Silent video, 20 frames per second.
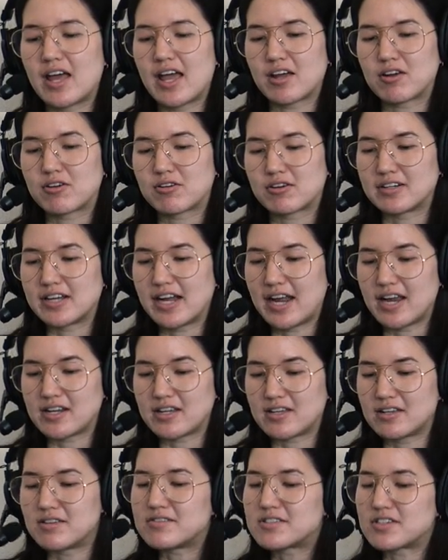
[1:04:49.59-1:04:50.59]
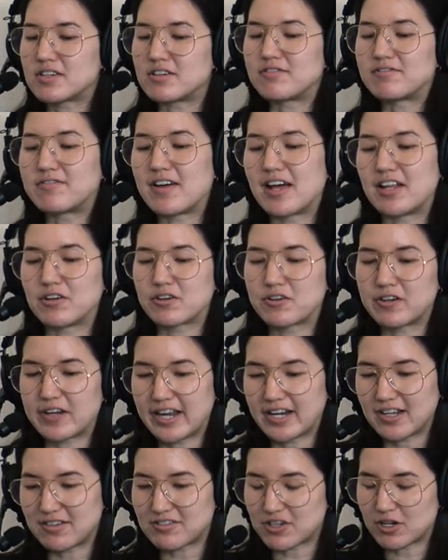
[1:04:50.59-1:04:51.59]
like creatives or fellow
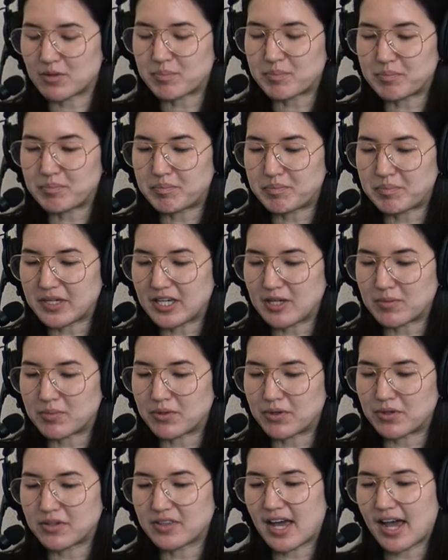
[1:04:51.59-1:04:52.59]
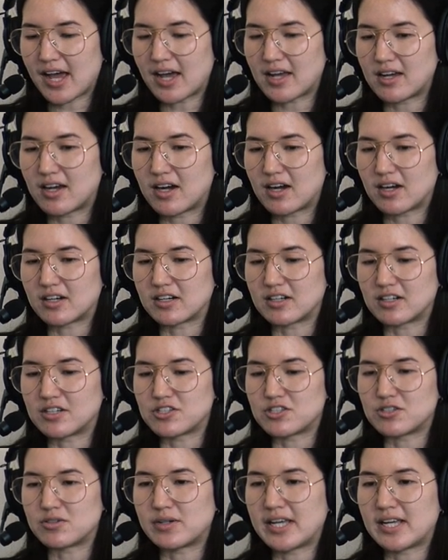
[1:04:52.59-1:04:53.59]
creatives or people that are
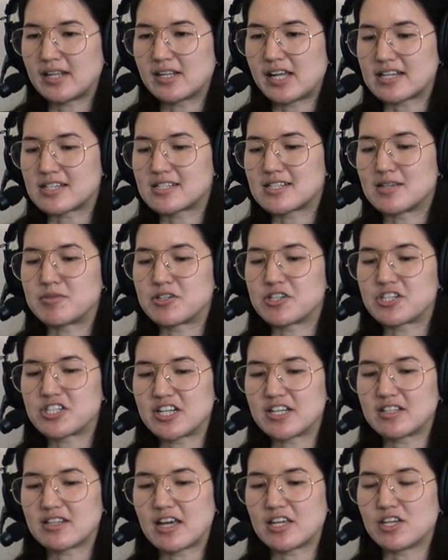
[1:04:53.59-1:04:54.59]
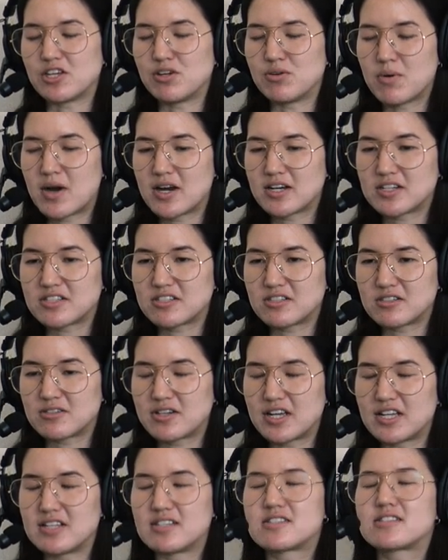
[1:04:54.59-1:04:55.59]
doing like similar shit that you want to do
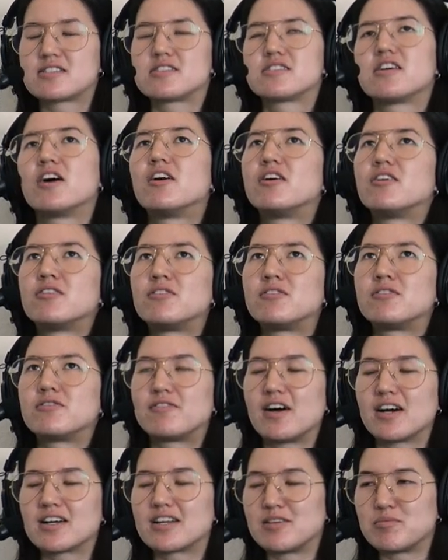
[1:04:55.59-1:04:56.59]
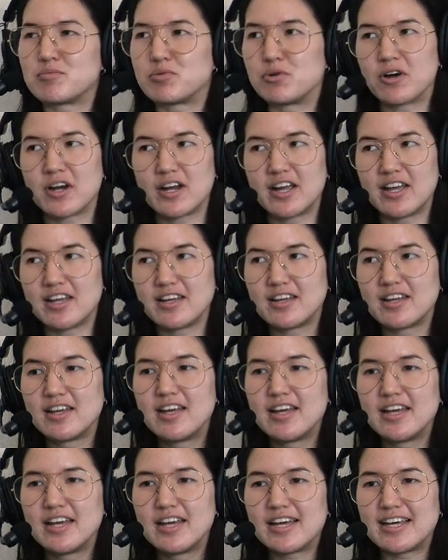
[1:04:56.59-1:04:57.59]
is so fucking important.
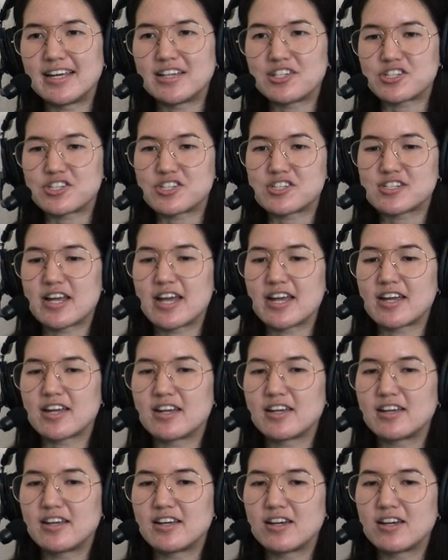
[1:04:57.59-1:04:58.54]
Mm-hmm. It's just like